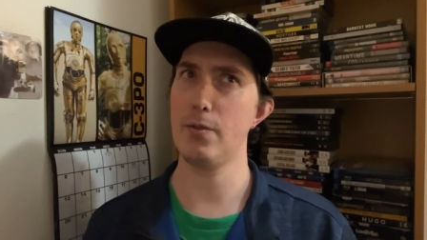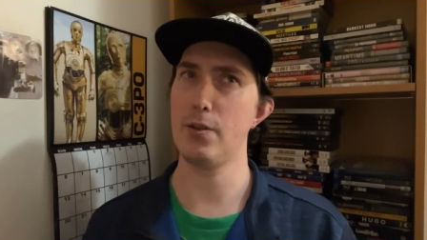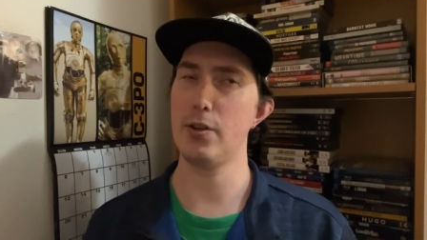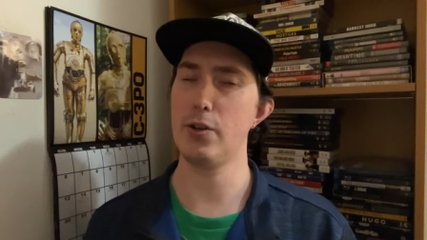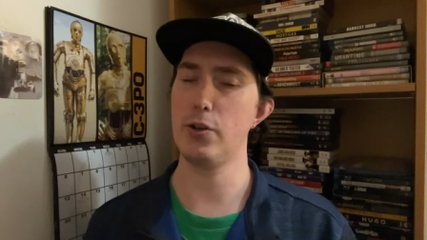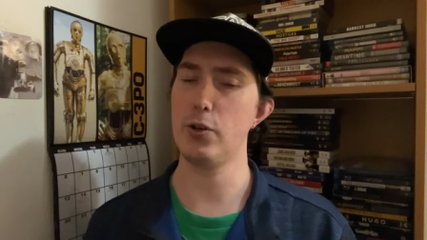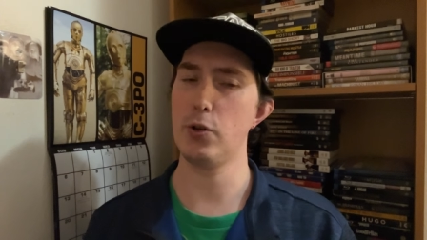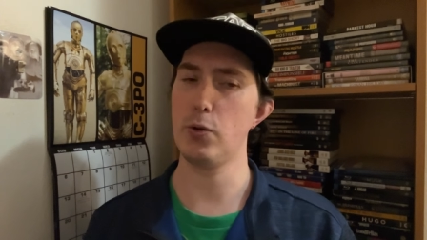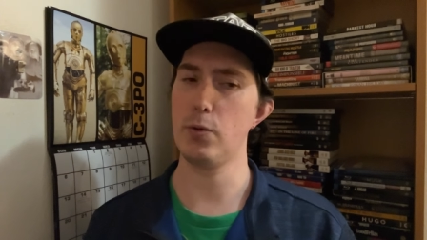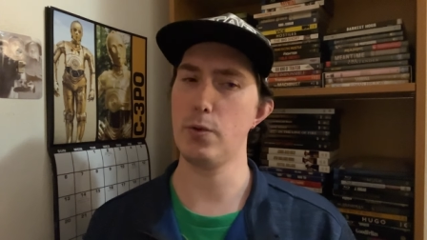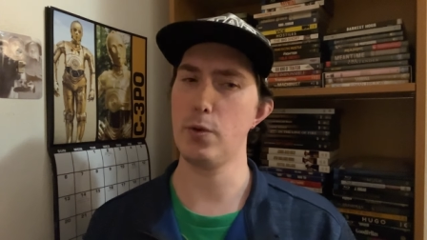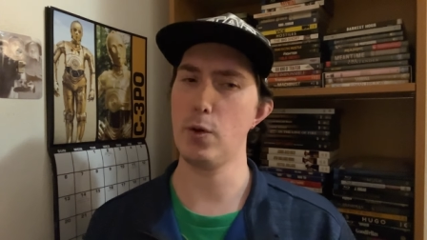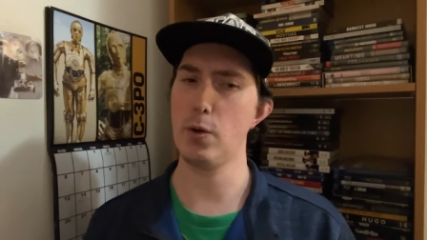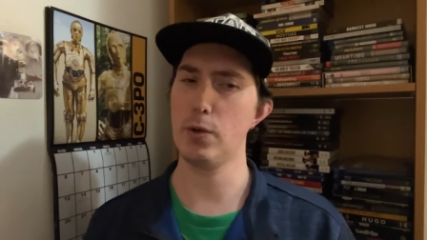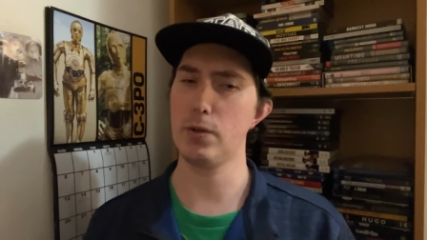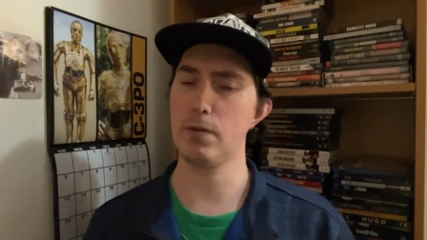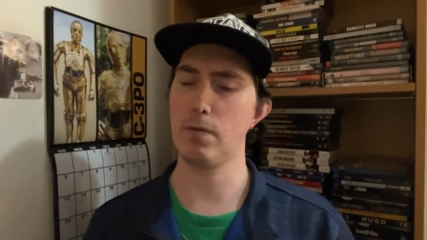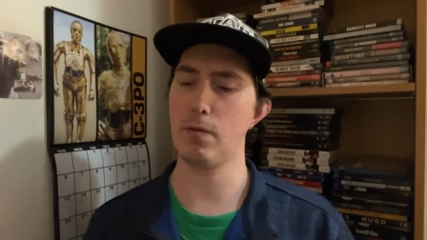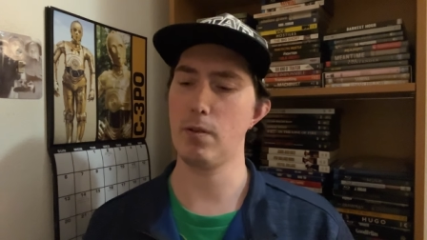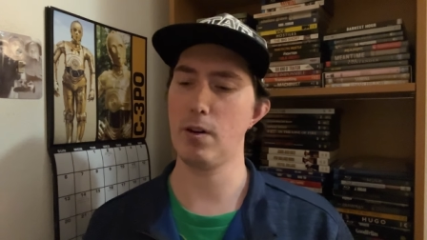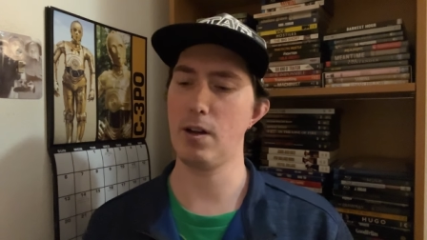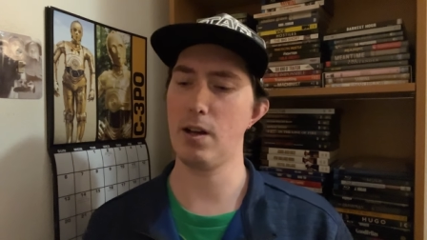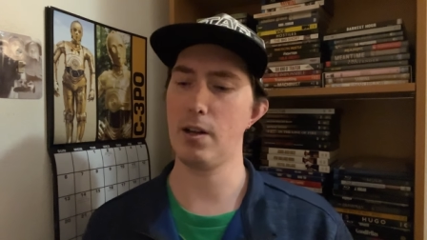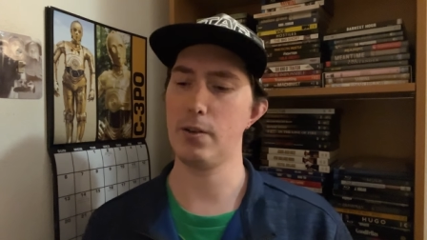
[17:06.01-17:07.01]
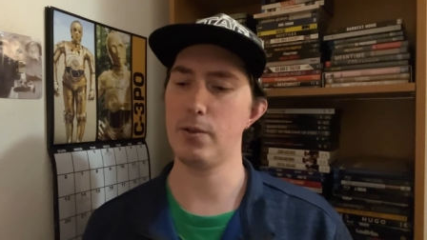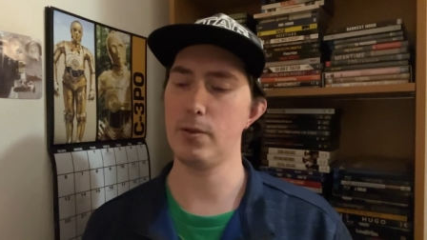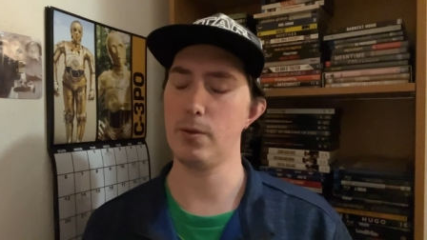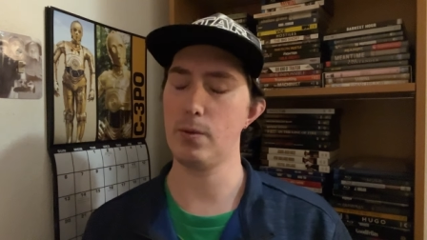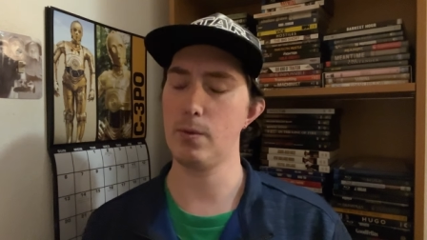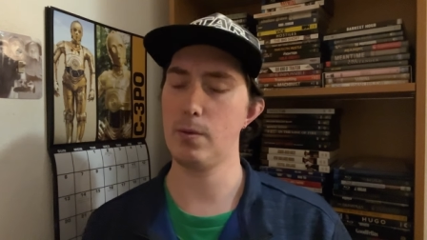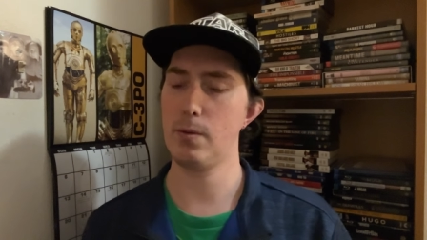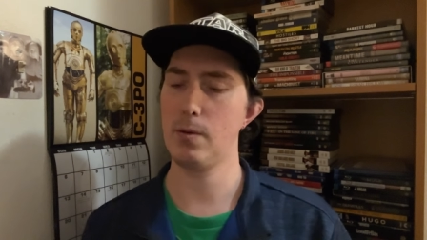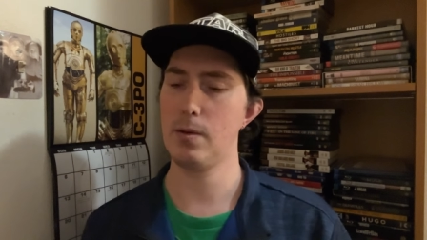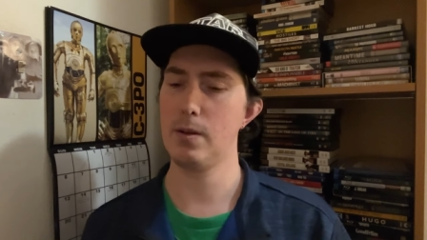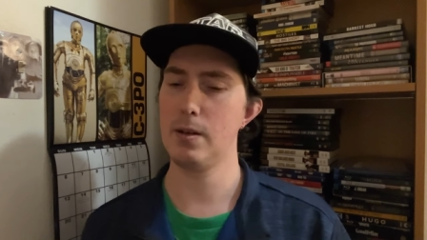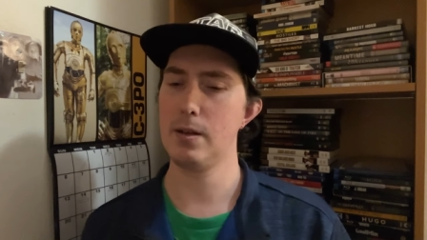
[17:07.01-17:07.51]
the new Nosferatu.
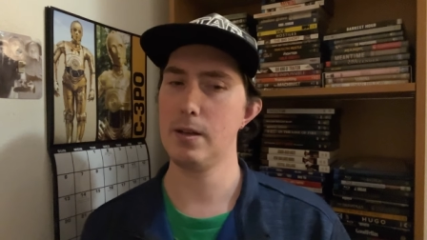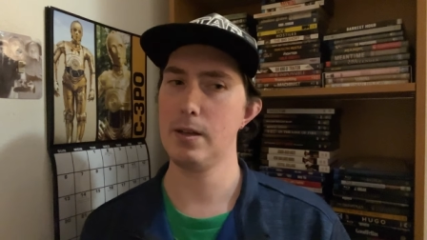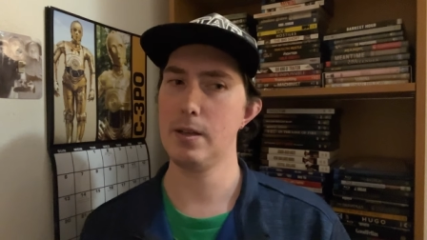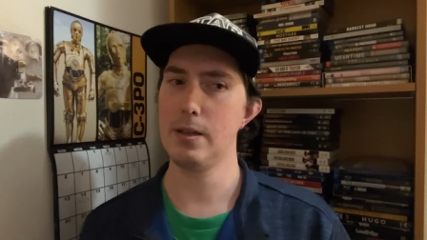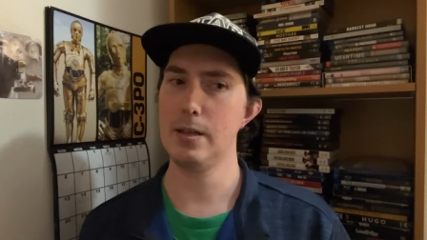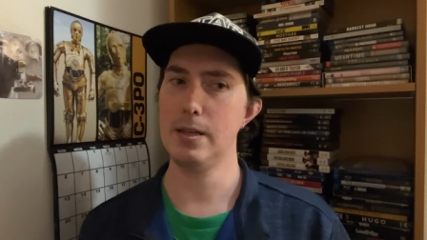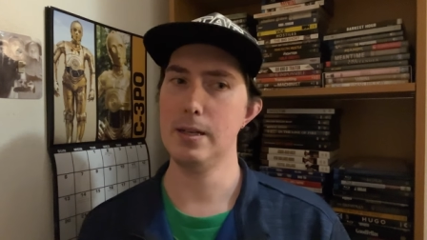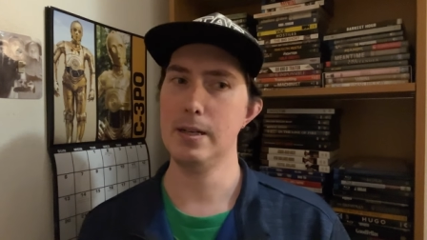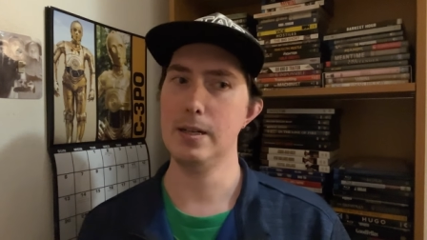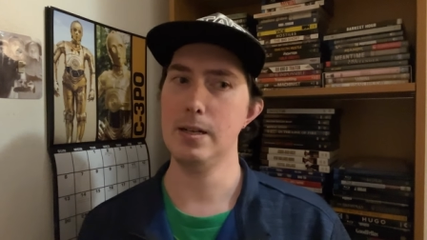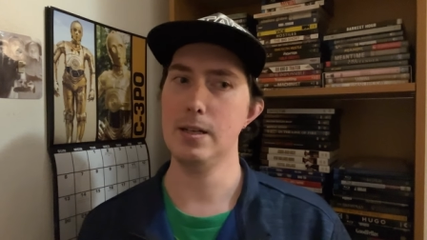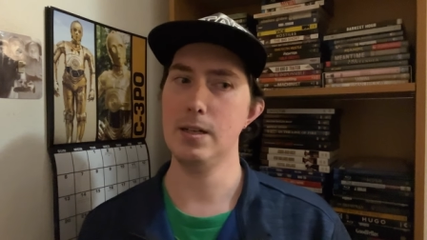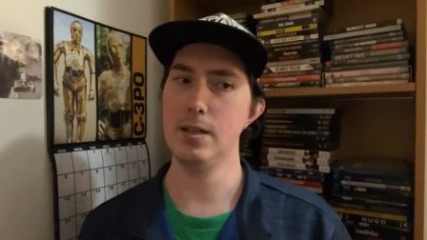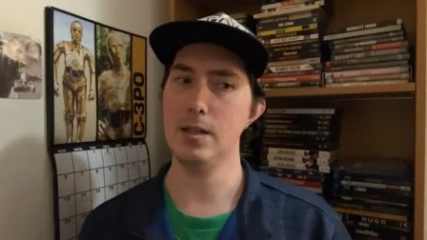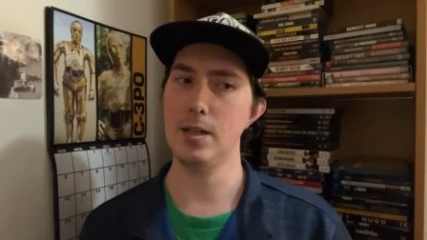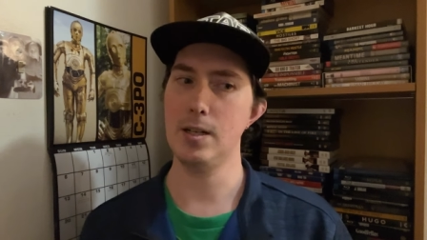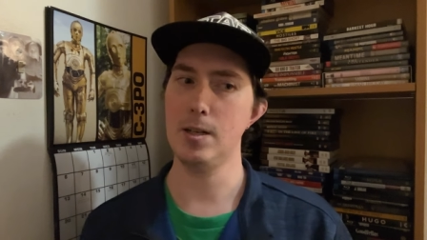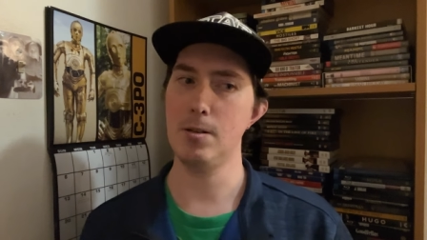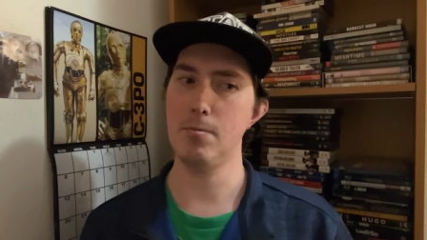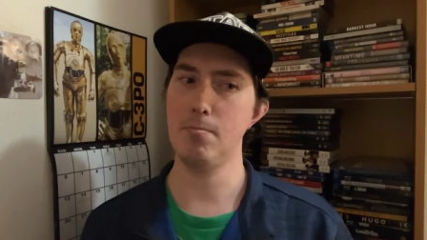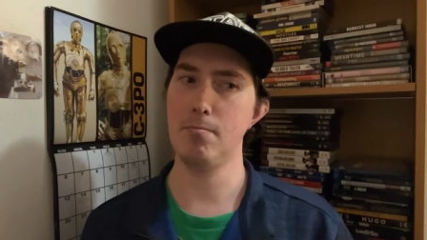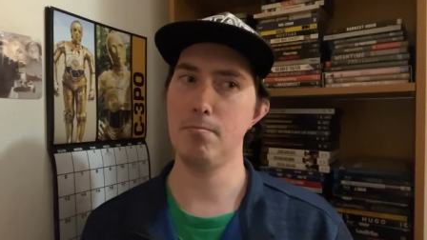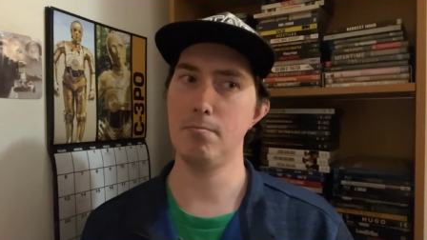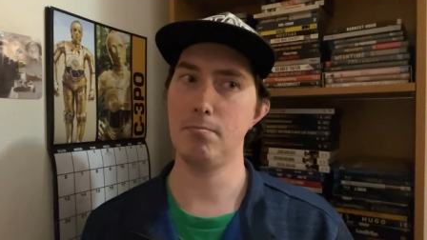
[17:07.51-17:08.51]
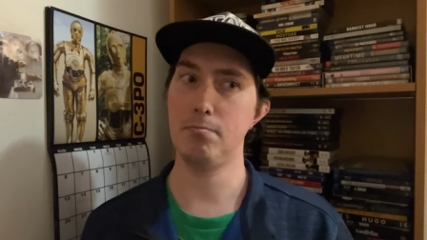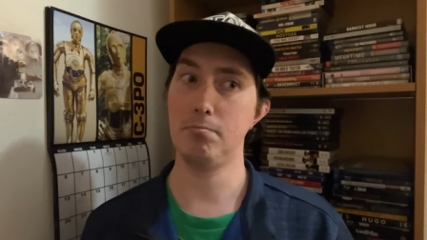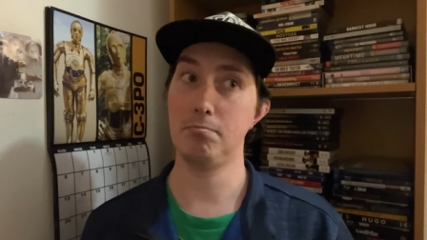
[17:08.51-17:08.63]
Um,